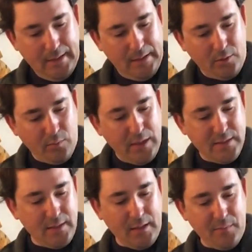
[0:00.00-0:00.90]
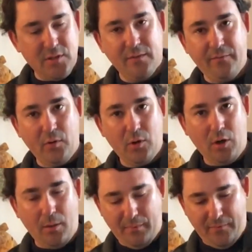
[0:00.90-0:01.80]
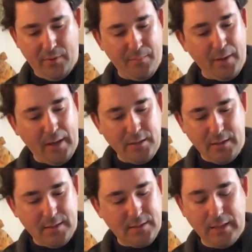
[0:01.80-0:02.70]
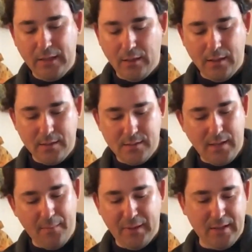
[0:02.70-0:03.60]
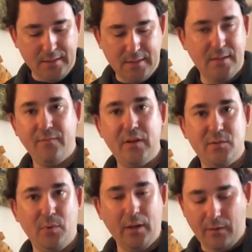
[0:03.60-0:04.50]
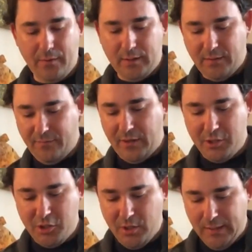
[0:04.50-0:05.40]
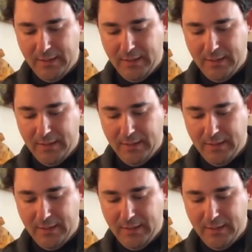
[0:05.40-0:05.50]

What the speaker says: And the reason that I'm using fluorocarbon for the butt end of this leader is not because it's invisible. I don't think the fish